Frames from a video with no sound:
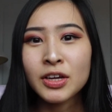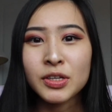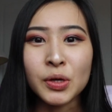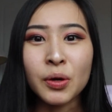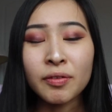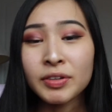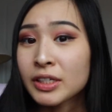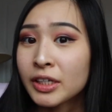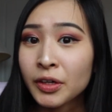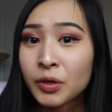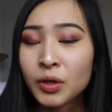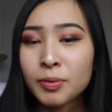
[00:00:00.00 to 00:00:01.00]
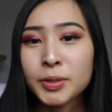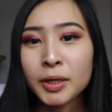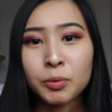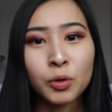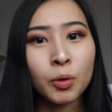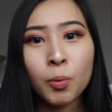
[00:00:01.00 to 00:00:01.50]
So if a scenario comes
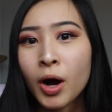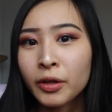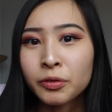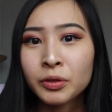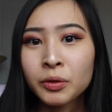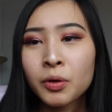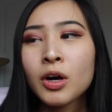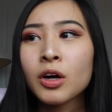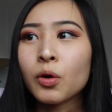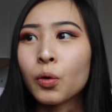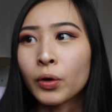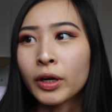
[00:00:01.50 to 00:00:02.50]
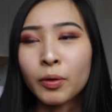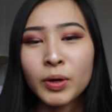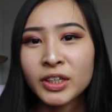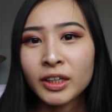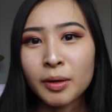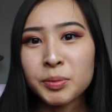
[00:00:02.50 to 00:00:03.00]
up or a walkthrough or a
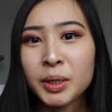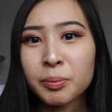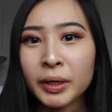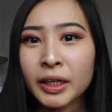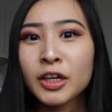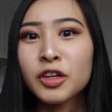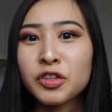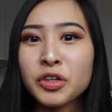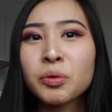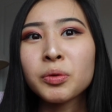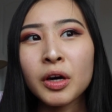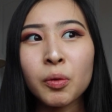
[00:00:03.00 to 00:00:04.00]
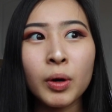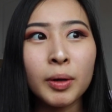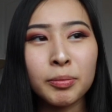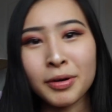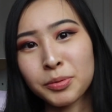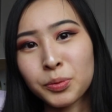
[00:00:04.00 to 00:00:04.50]
question comes up like, do you know
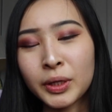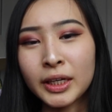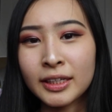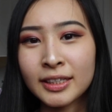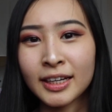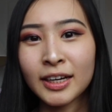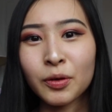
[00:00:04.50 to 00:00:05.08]
what Burp Suite is?